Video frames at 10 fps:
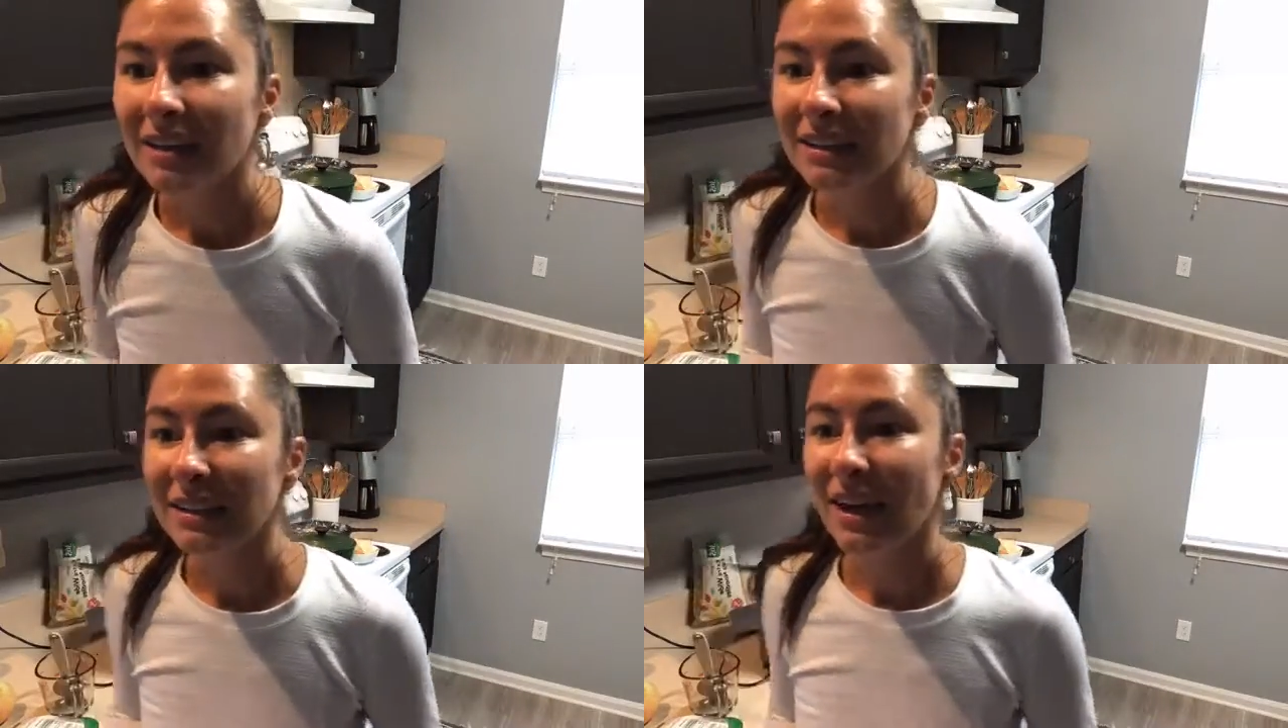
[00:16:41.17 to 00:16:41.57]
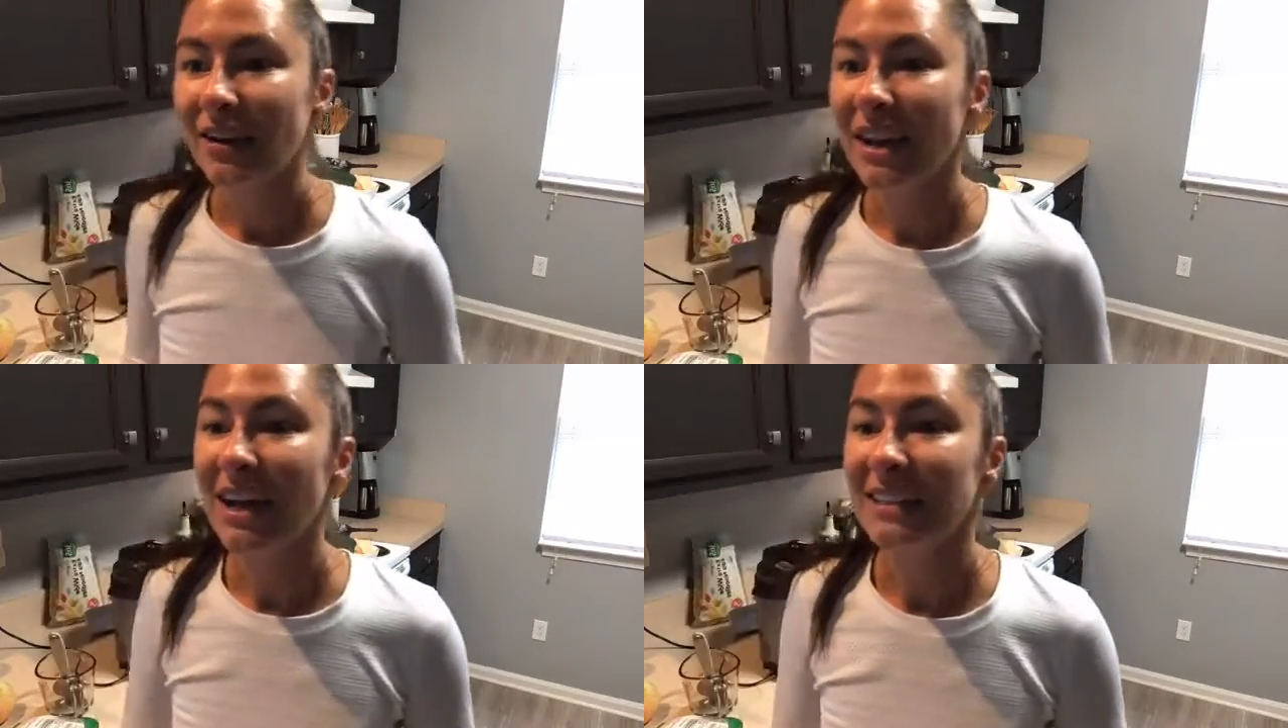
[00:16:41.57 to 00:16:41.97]

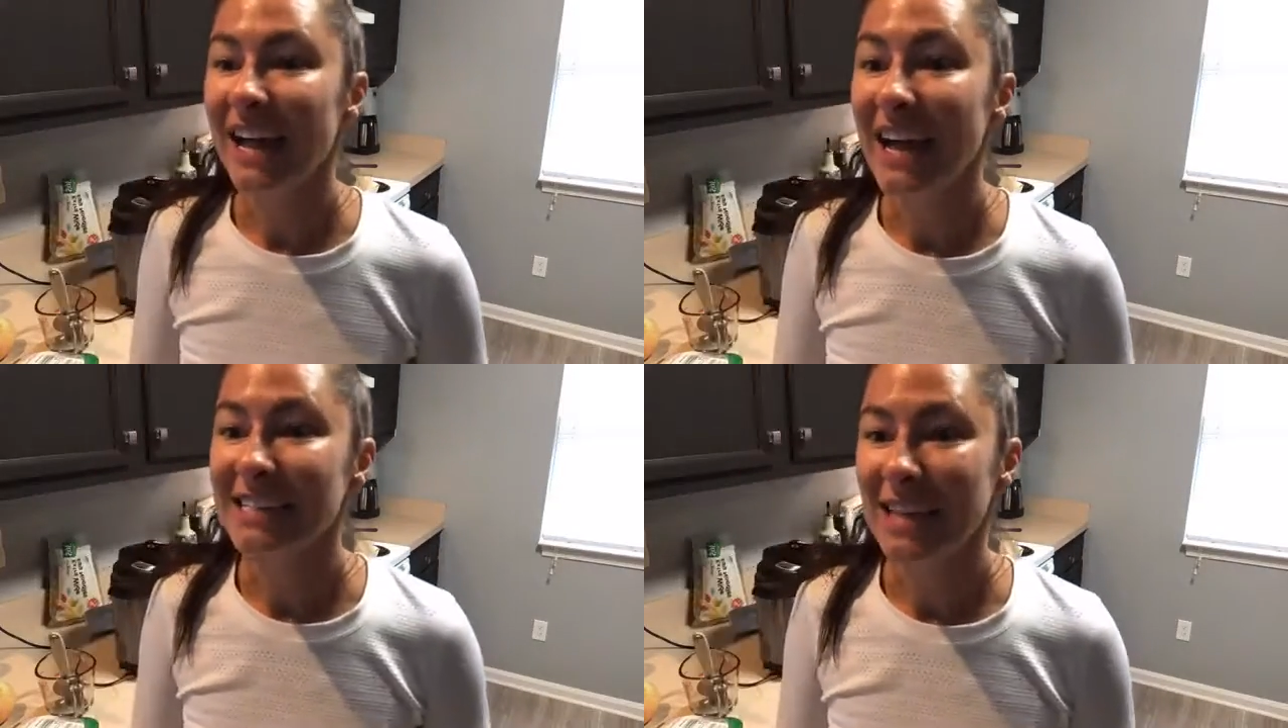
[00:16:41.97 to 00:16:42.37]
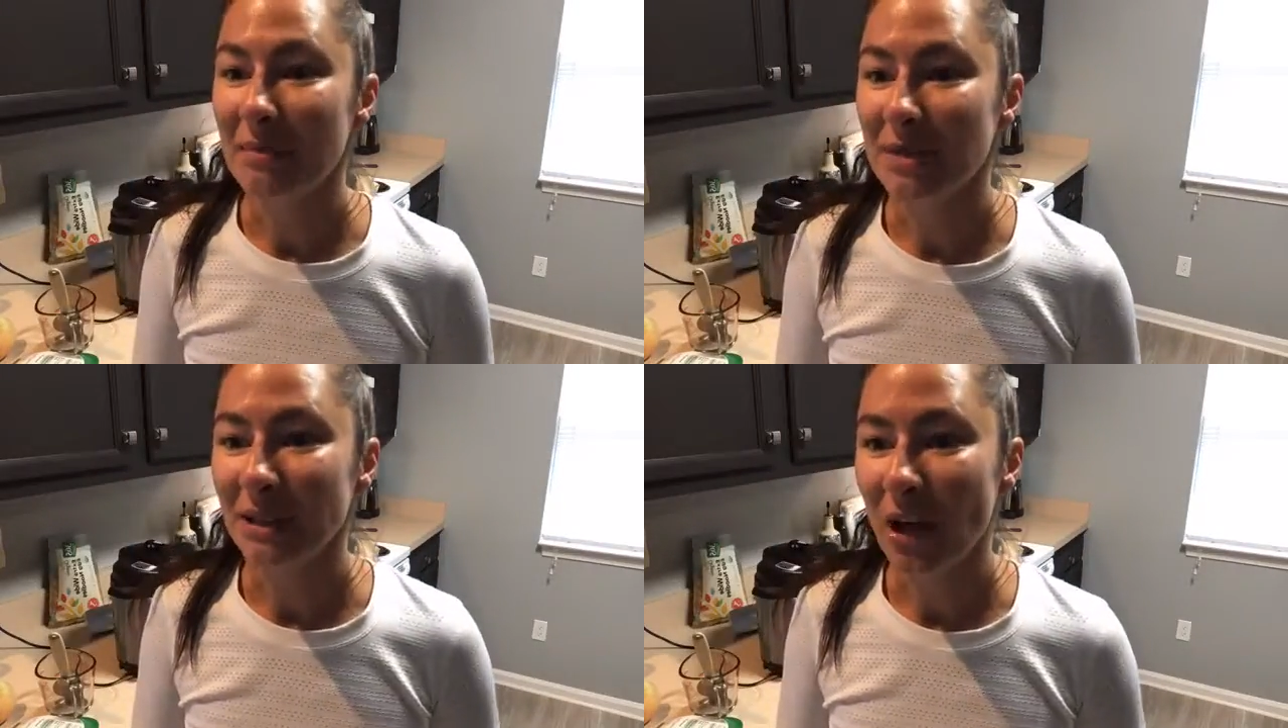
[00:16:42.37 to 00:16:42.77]
Leona, yes, that
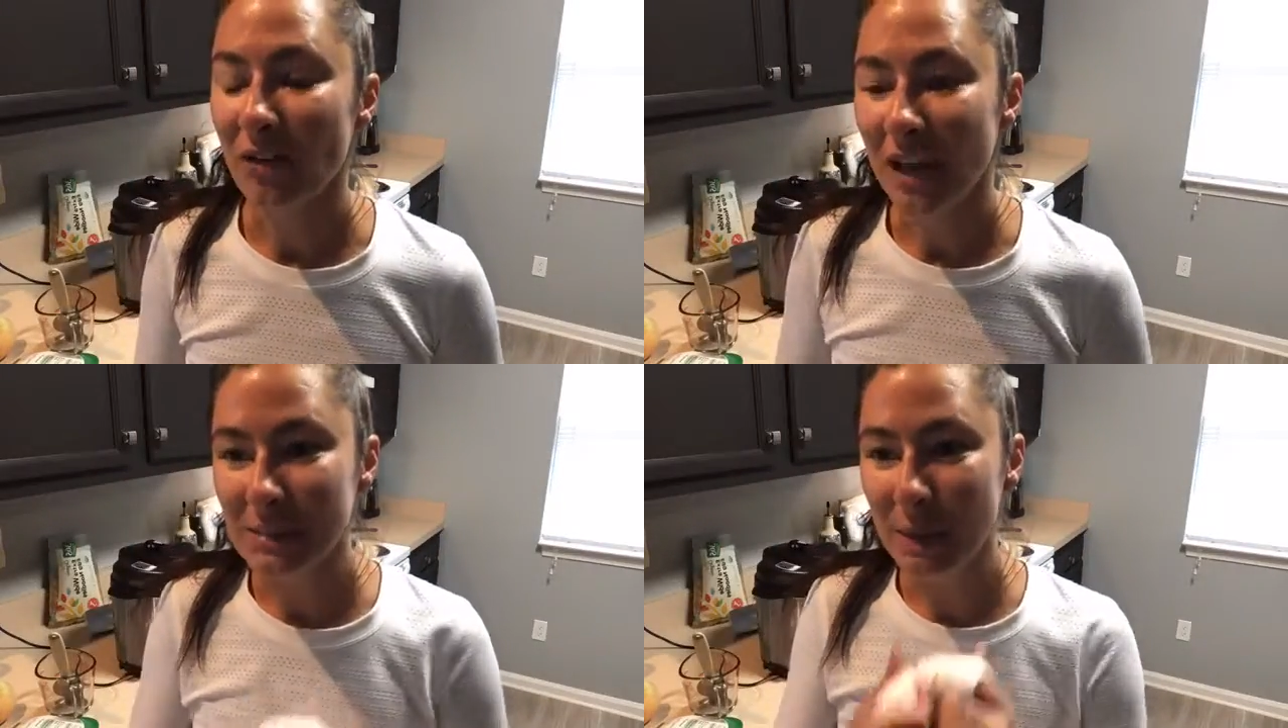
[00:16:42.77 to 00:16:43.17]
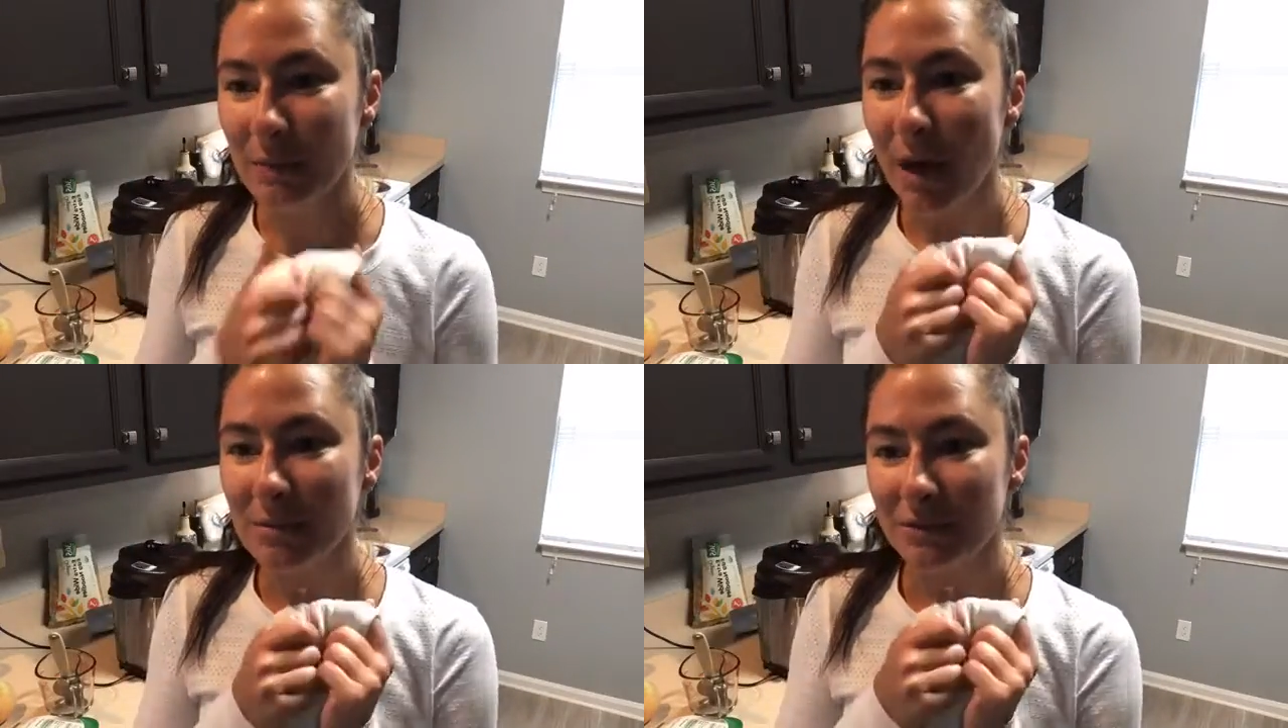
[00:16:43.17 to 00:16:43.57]
meatloaf. That's my
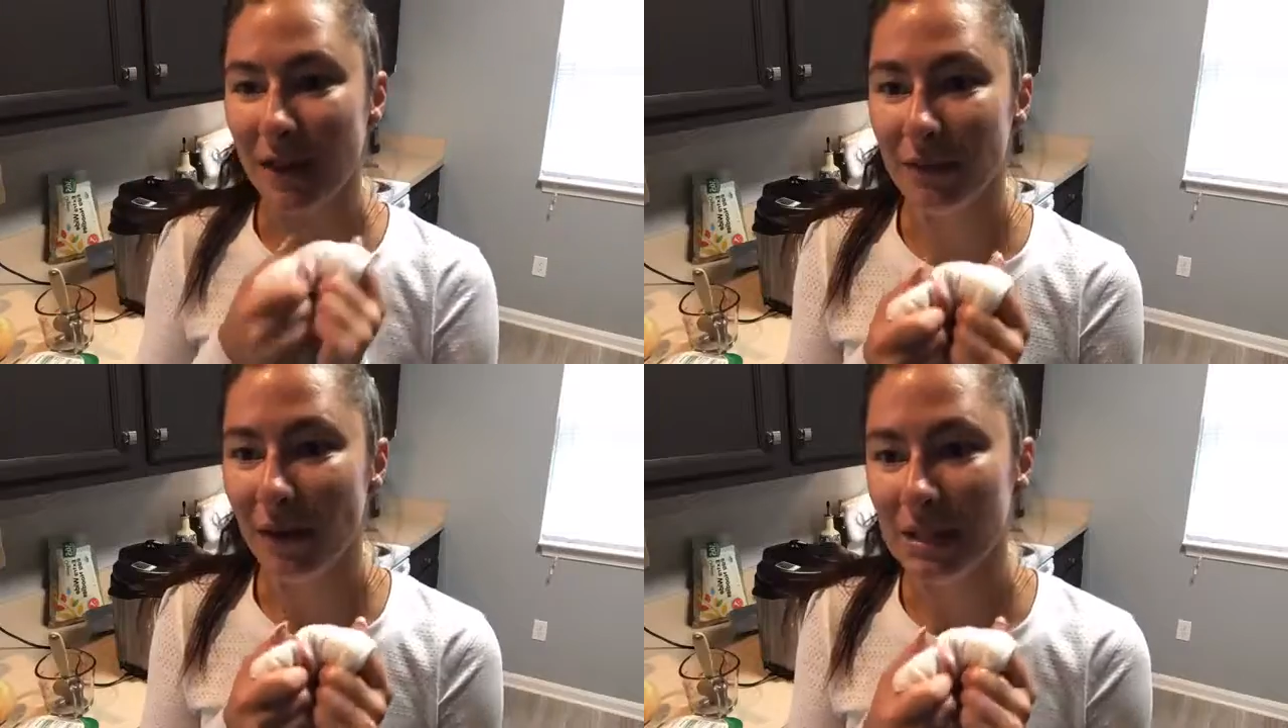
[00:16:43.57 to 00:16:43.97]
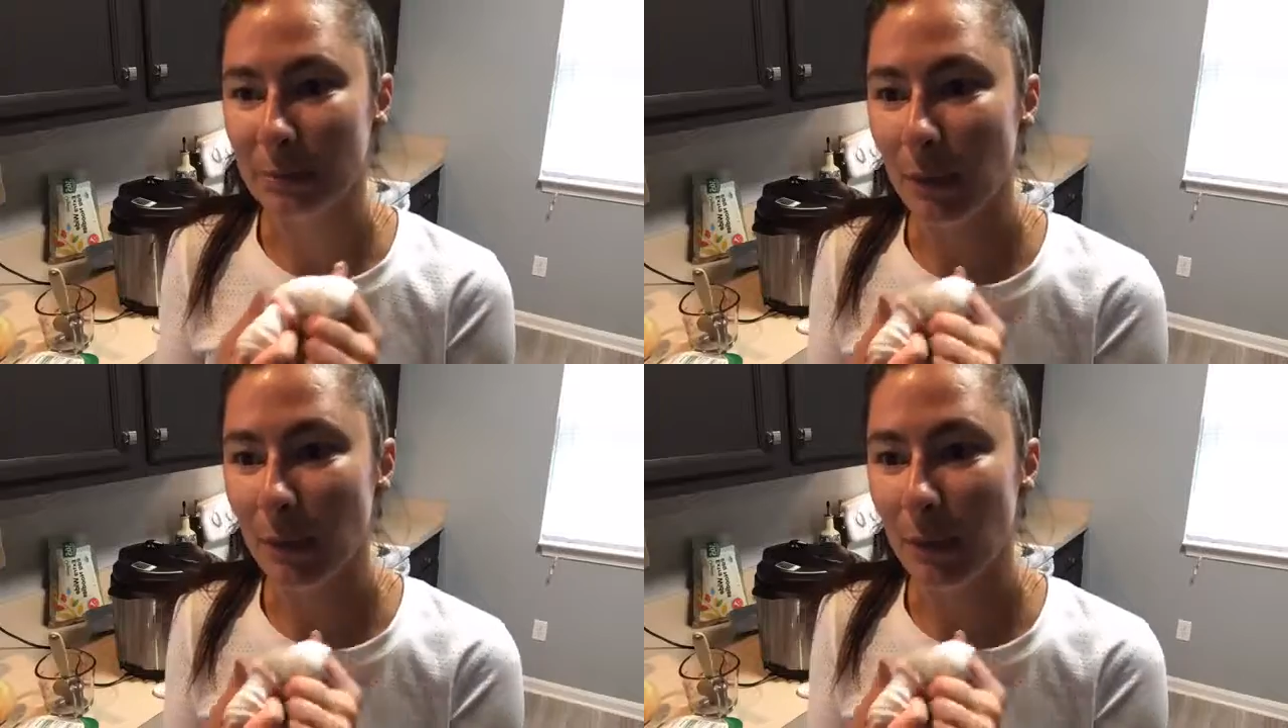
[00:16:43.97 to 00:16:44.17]
mom's favorite recipe.